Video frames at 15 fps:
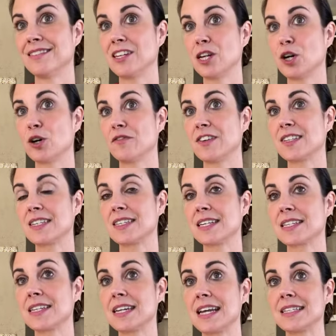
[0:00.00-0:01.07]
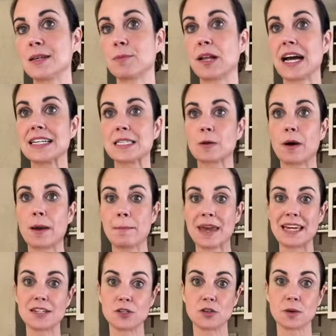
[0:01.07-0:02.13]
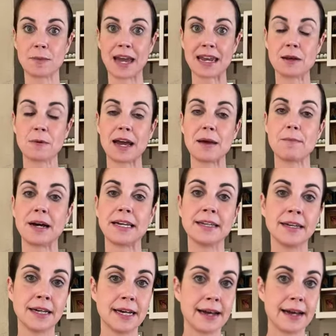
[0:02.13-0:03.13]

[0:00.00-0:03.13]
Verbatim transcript: you know, if it's a 60 day supply. So I may do them anyway, but.